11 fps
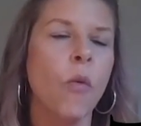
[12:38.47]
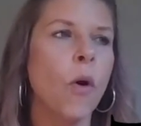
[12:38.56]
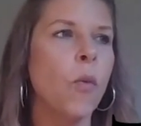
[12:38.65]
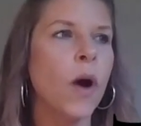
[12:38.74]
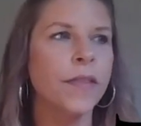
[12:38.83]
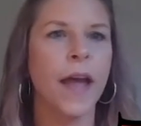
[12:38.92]

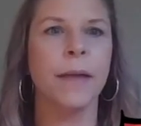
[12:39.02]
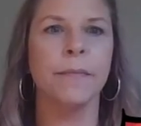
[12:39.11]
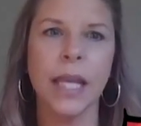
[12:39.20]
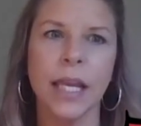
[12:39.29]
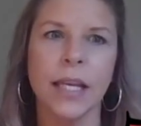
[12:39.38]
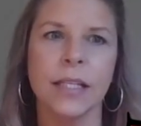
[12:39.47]
Well, what that
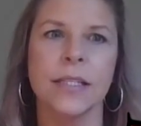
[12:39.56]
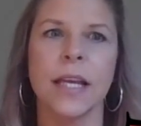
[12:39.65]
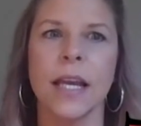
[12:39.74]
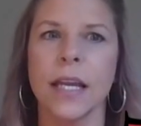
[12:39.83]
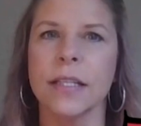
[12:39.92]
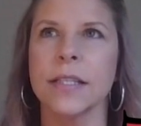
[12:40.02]
means
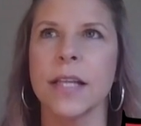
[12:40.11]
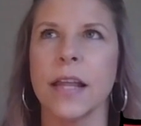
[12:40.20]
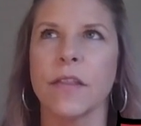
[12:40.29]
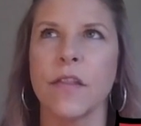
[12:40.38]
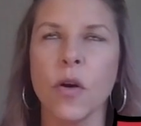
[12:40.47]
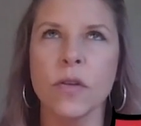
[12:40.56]
is
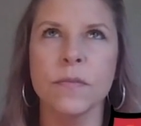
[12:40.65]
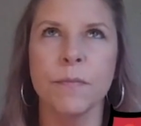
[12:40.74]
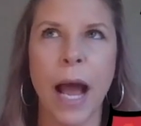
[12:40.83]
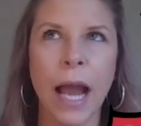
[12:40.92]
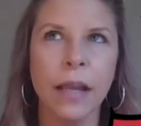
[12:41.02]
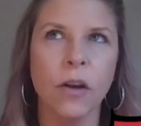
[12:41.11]
that those
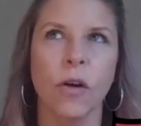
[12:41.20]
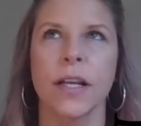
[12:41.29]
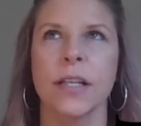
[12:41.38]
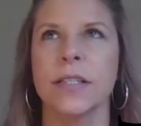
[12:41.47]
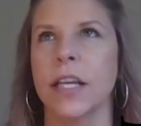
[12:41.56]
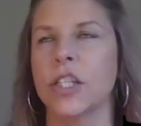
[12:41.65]
buying
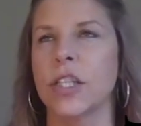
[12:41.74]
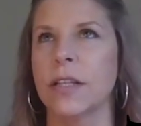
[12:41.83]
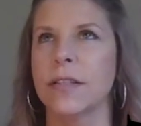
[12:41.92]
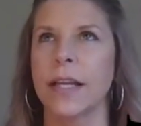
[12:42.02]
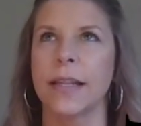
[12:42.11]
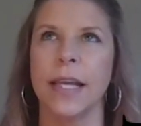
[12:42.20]

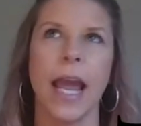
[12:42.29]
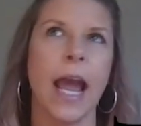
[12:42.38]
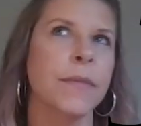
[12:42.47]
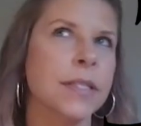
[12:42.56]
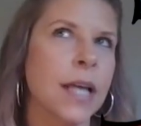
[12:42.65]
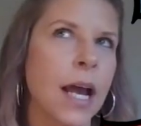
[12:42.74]
organizations like the
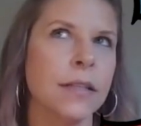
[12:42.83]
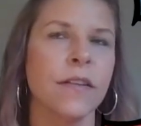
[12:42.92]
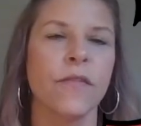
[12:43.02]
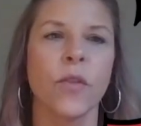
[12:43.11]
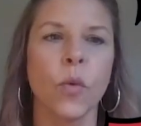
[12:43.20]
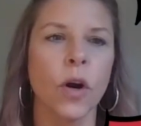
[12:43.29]
Amazons
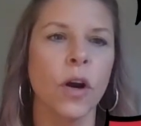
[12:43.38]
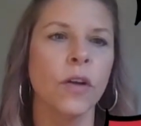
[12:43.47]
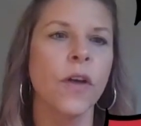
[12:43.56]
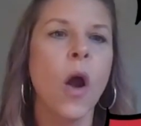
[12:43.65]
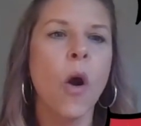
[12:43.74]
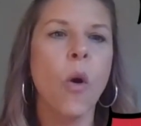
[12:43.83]
of the
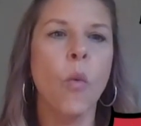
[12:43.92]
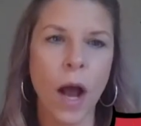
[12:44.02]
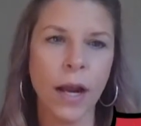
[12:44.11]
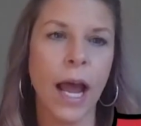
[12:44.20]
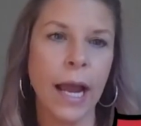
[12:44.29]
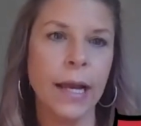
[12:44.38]
world
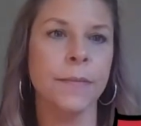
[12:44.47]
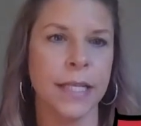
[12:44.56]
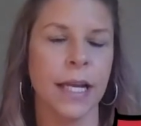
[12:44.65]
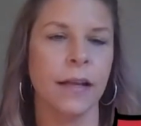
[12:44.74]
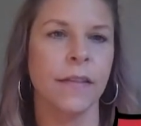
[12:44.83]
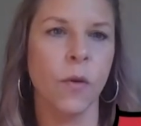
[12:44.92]
want item data.